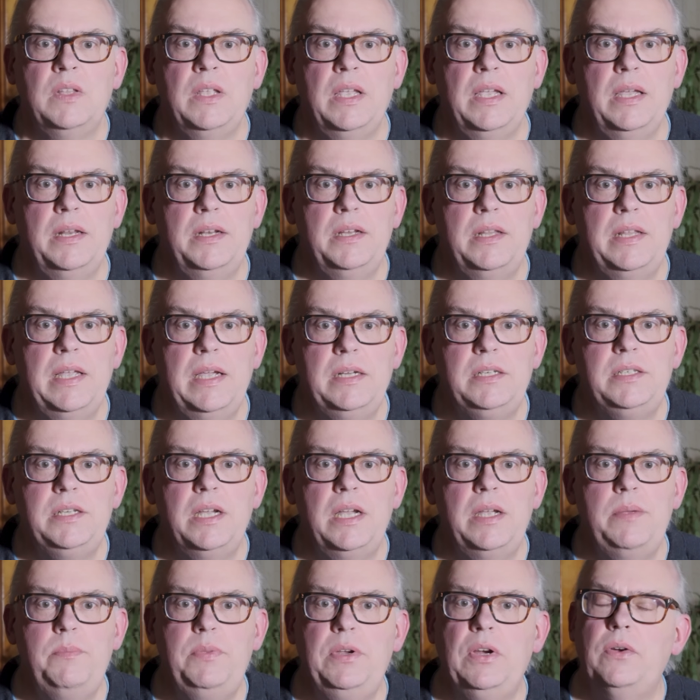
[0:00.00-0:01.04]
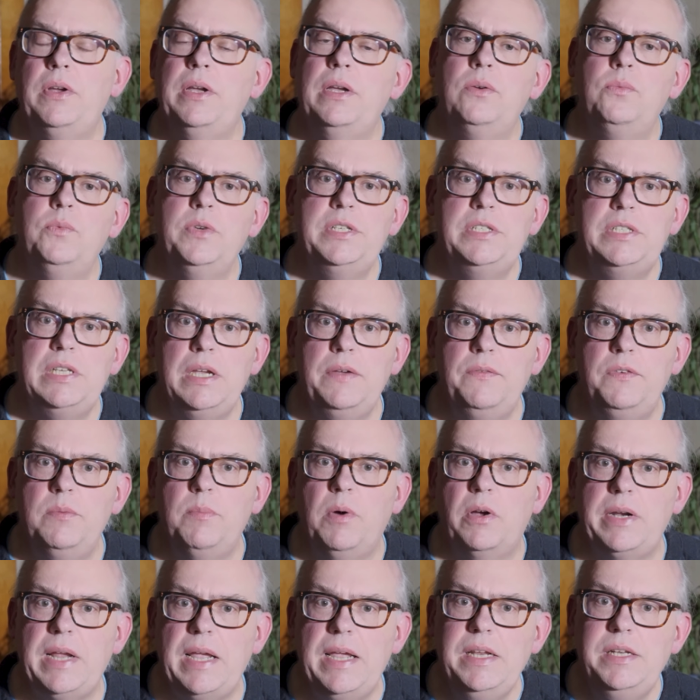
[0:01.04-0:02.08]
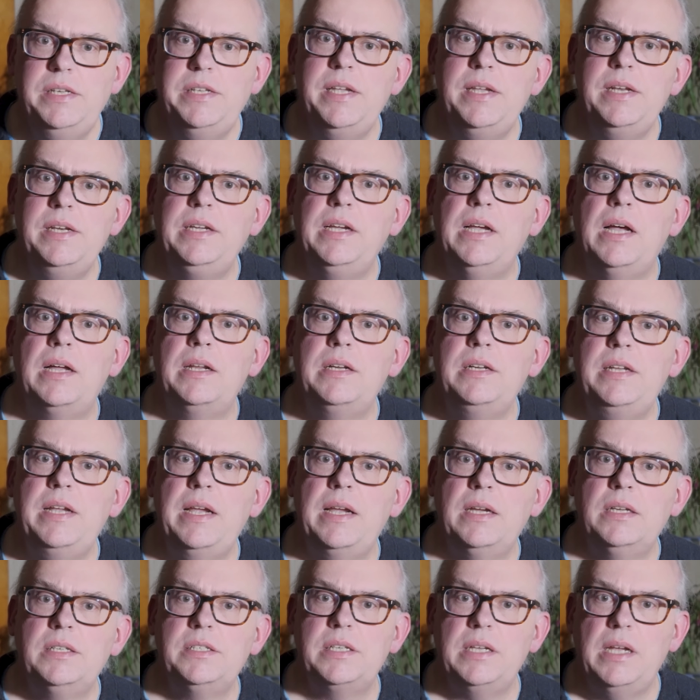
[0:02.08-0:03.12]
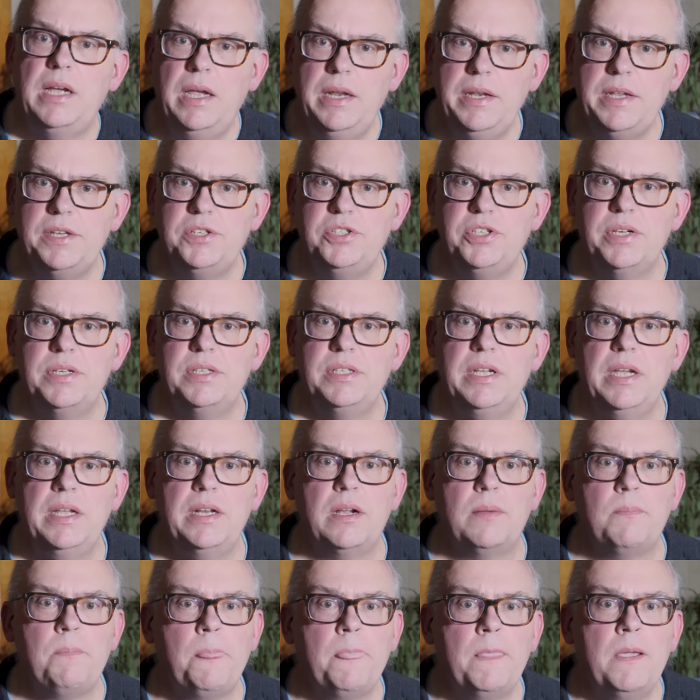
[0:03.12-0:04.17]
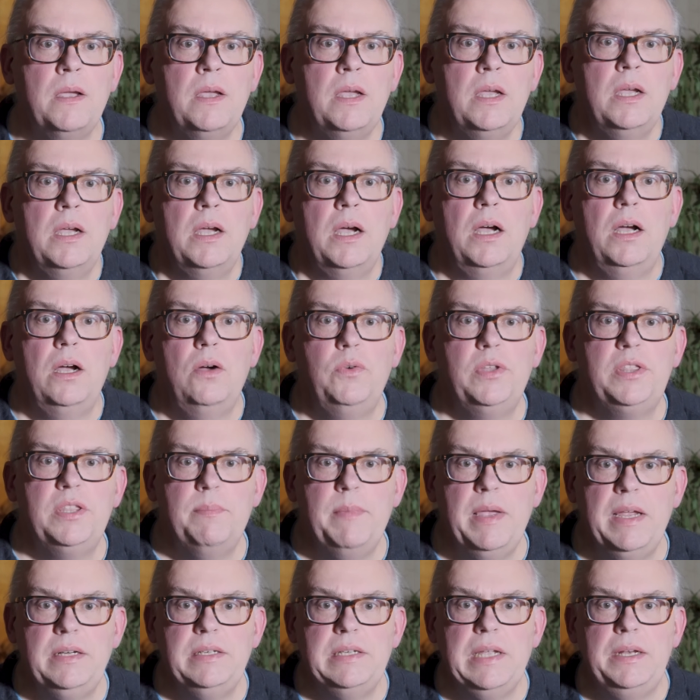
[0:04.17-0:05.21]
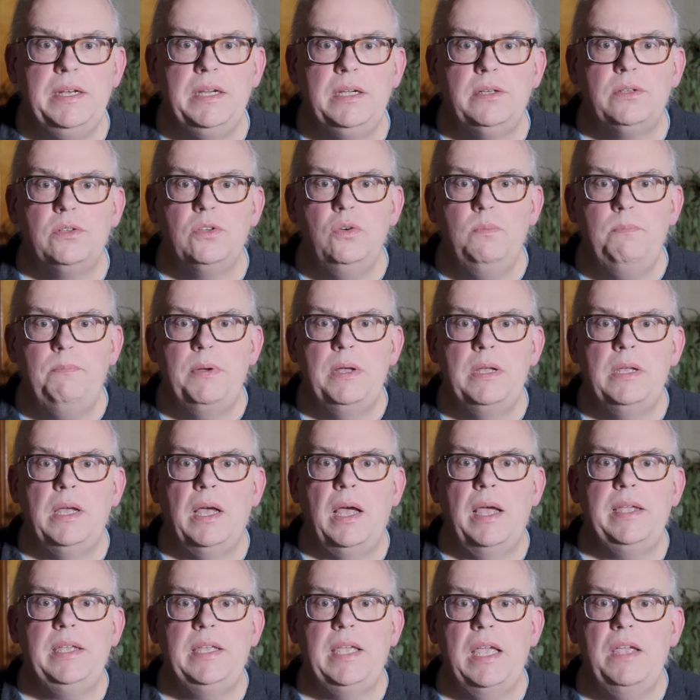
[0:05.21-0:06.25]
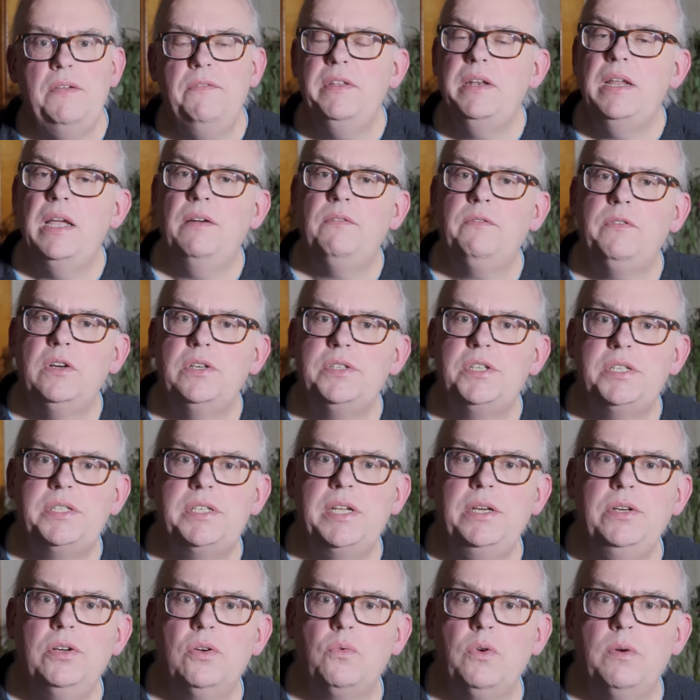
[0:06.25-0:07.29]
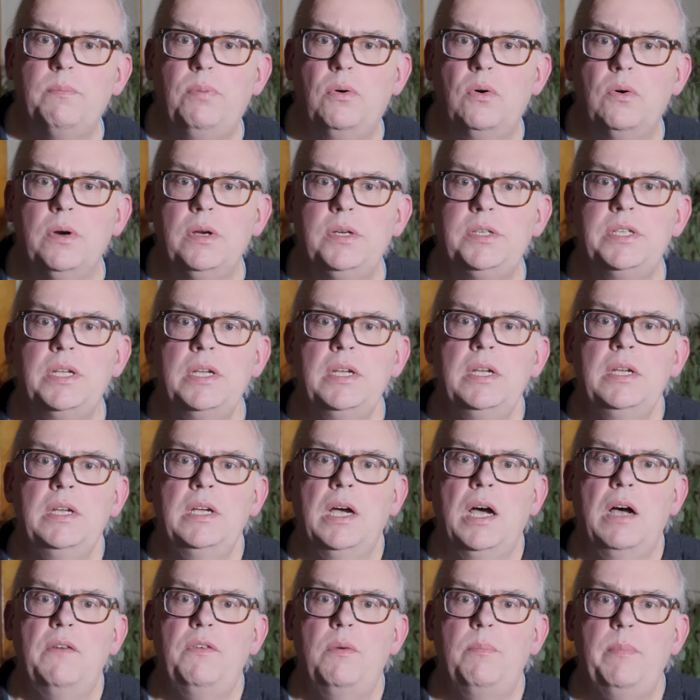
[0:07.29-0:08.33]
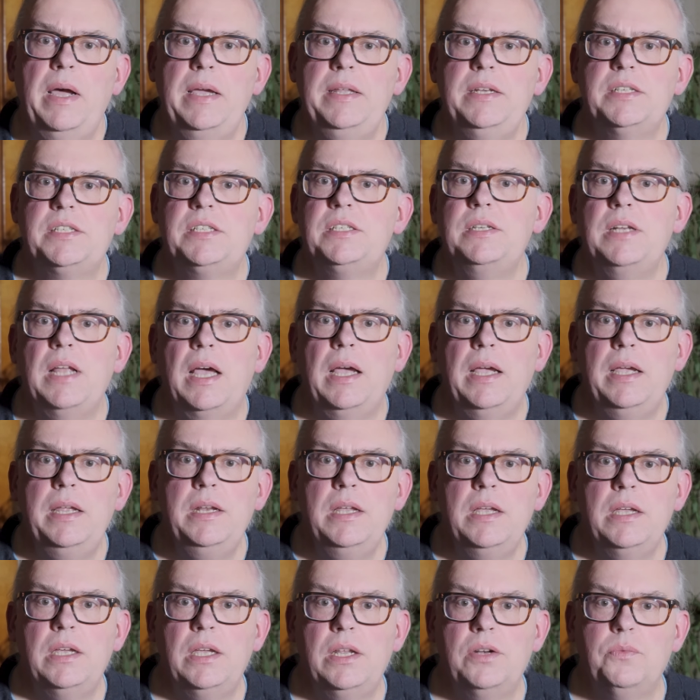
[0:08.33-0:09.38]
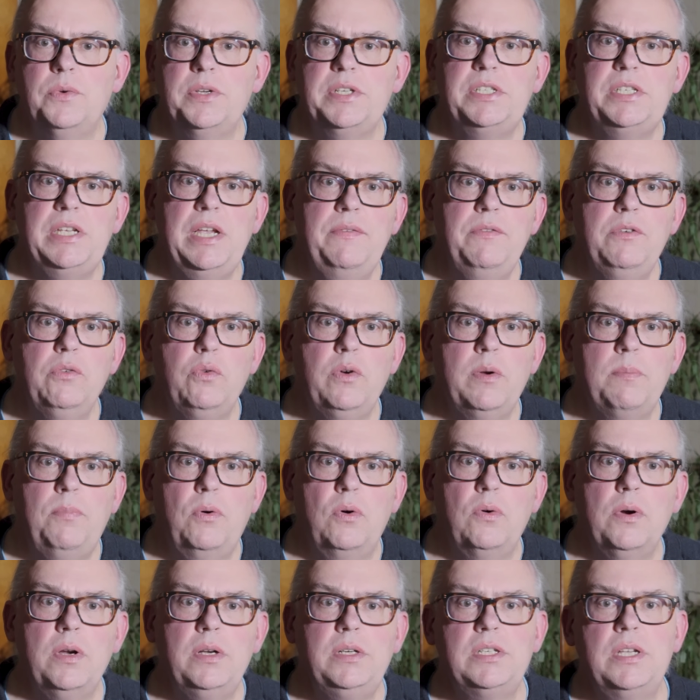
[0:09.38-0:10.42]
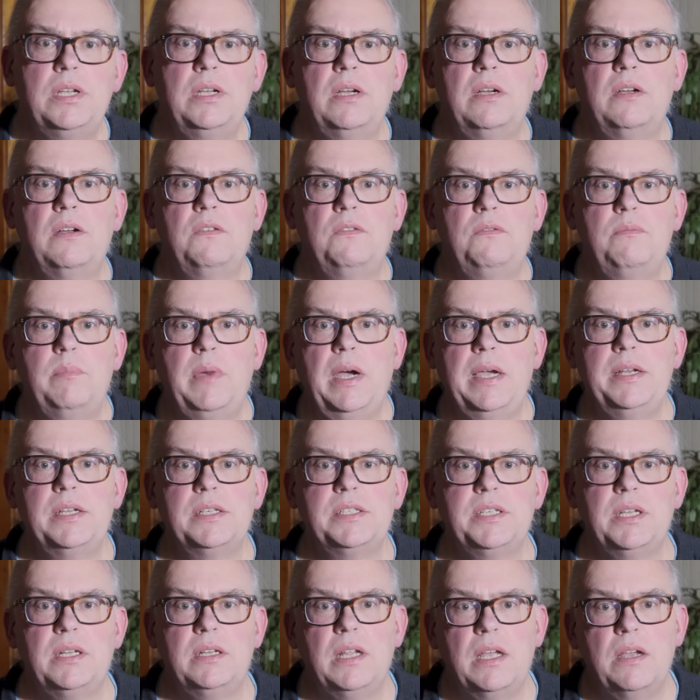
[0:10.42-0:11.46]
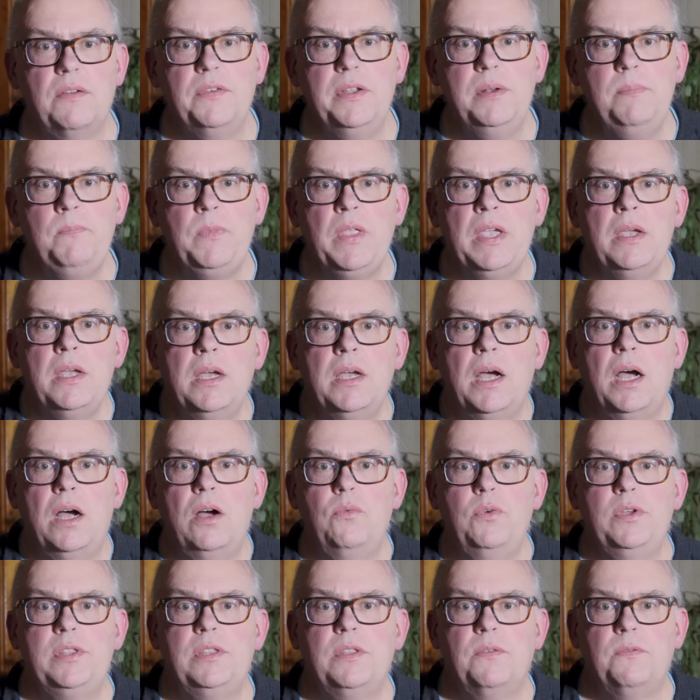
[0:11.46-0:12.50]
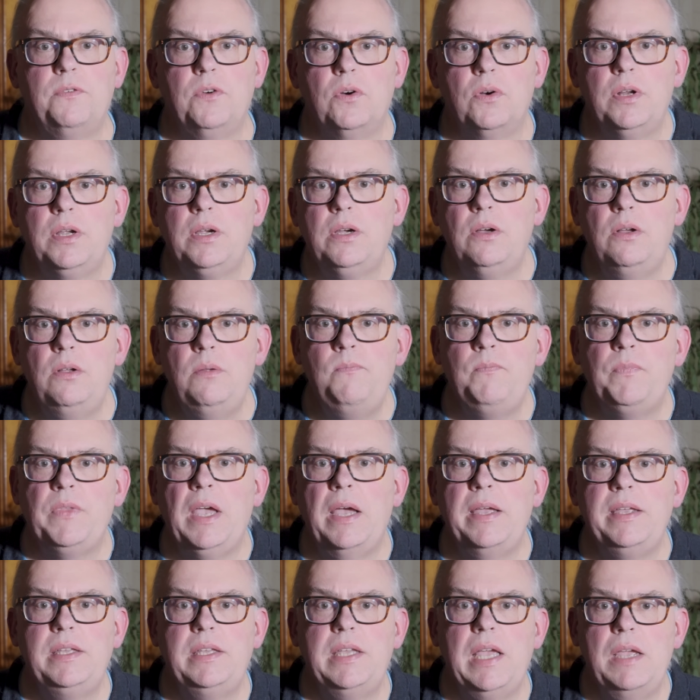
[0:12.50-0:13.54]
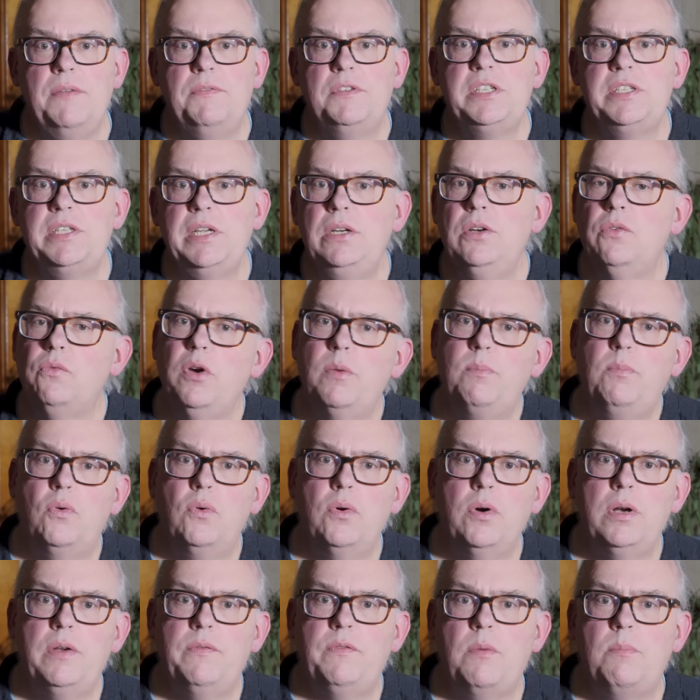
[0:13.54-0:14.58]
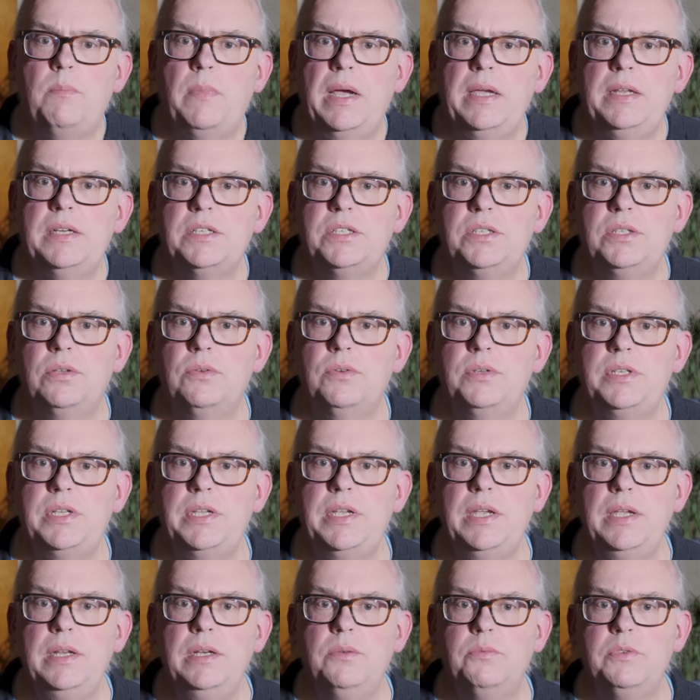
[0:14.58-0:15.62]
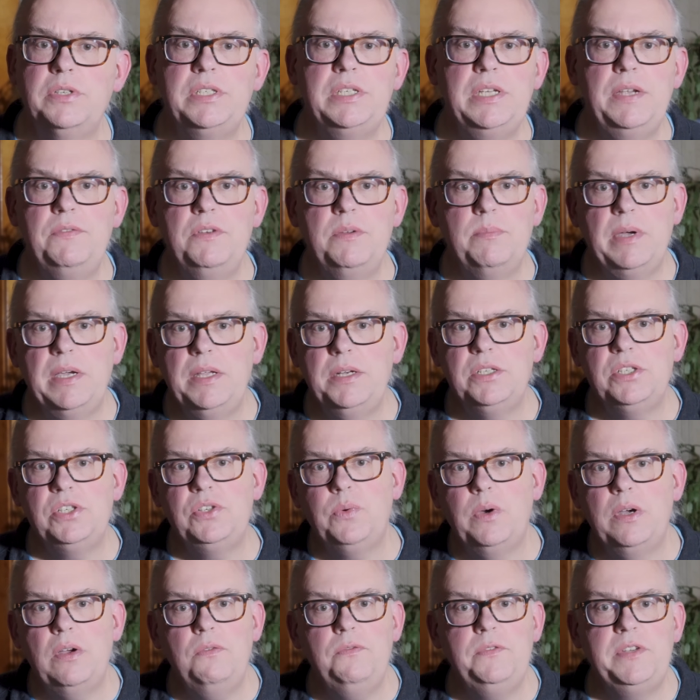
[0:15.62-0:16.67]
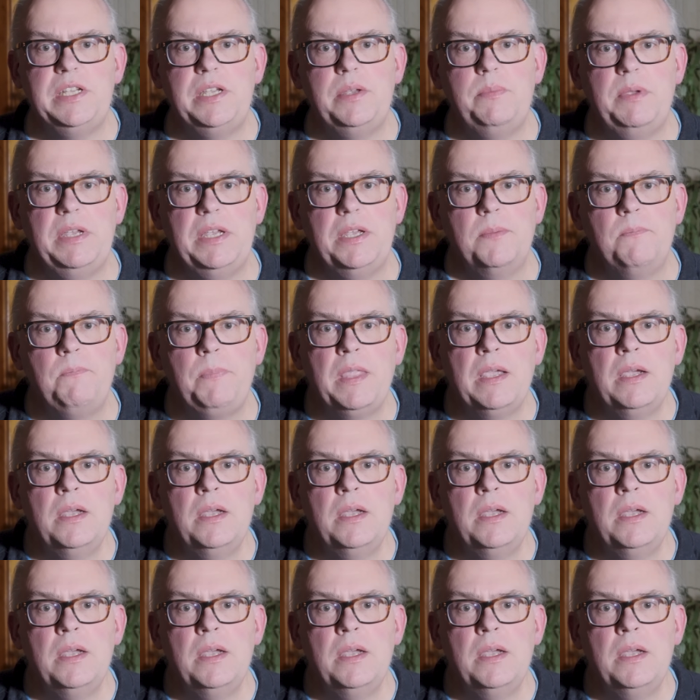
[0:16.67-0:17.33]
And in that time period, received about 18 contacts on each antenna. Uh, with the magnetic loop, I gave an average signal report of a minus 9 and received a report of minus 11. Uh, with the vertical, I gave a signal report of a minus 13 and received a minus 12 dB.